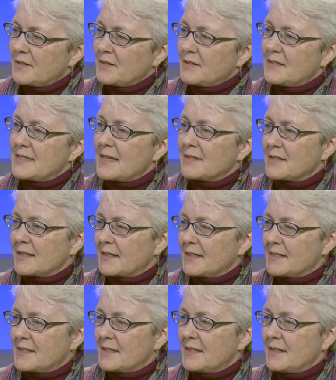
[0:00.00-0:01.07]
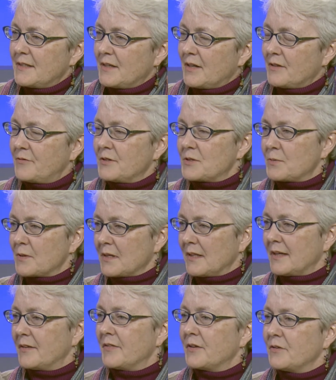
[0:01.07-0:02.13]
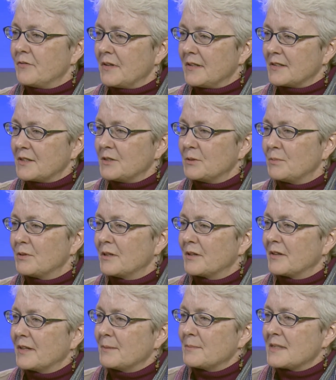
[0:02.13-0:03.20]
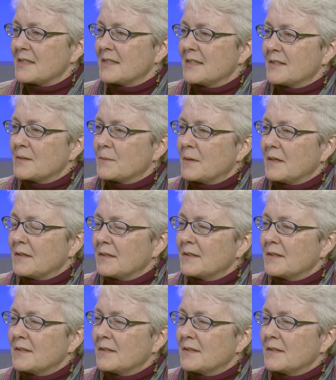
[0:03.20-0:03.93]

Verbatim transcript: it sounds like it's in an office with a lot of other volunteer programs as well. Yes,